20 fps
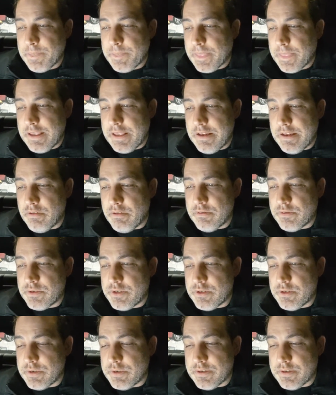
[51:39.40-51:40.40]
you know,
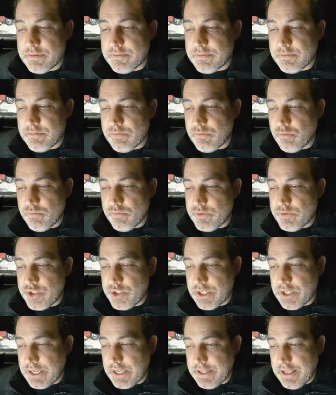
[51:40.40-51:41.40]
doing
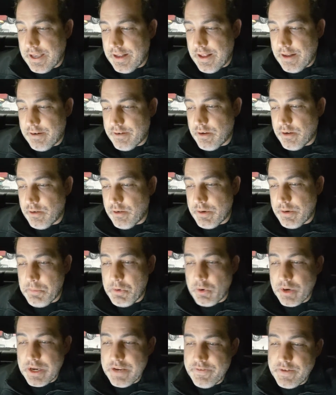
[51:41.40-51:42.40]
shit like that. I don't know.
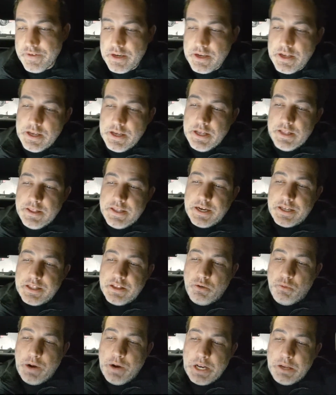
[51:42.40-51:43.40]
Or even they get
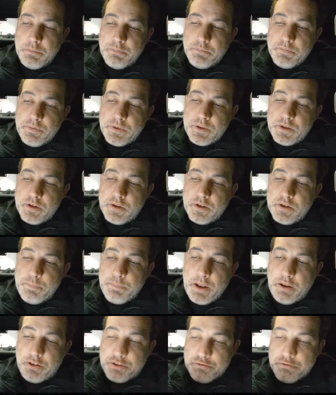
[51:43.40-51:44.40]
the
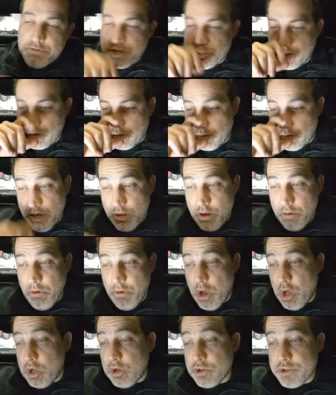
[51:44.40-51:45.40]
pedal threshold.
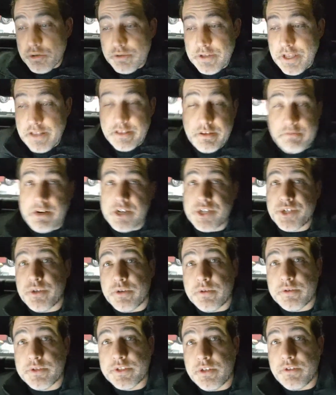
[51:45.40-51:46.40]
Alter that
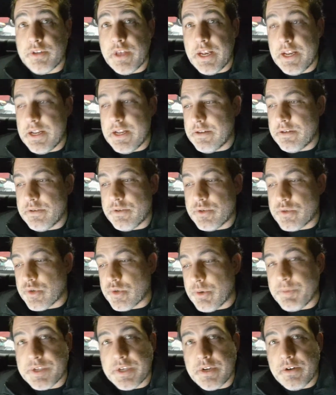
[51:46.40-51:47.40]
threshold so that it
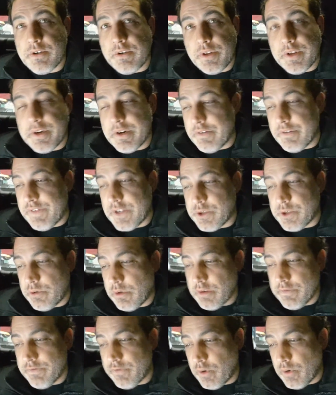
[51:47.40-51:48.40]
trips it earlier if that's what you're
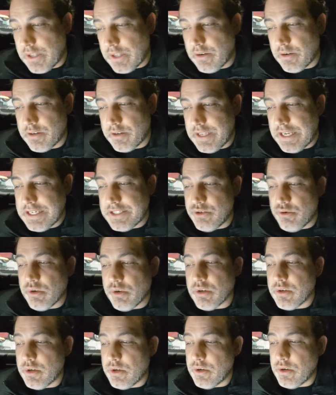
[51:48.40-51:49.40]
looking for. Like, there are things you
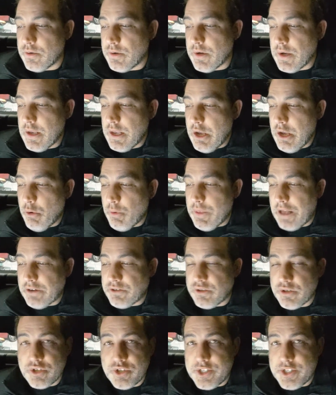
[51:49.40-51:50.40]
can do without
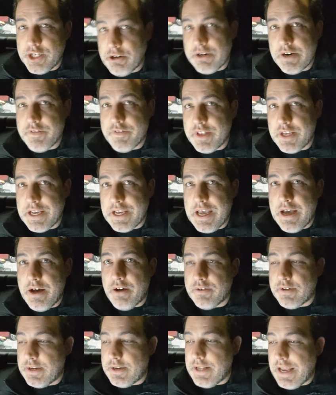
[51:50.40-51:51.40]
just zeroing everything
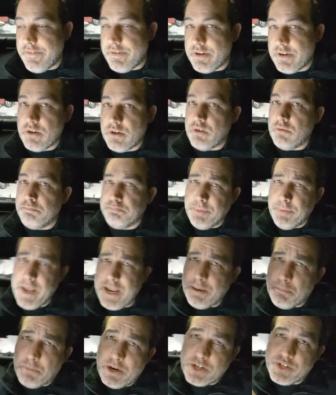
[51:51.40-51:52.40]
out and having it go
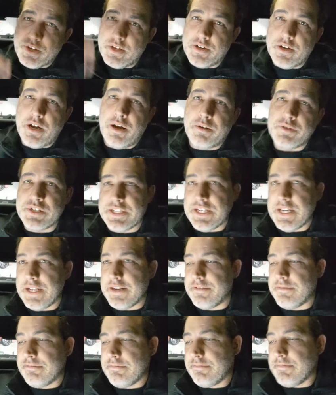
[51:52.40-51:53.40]
bam, rich, and then, oh, just
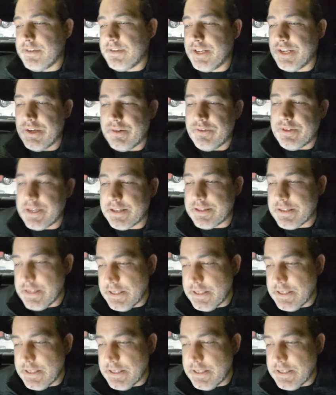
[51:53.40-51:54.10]
kidding. You know, like,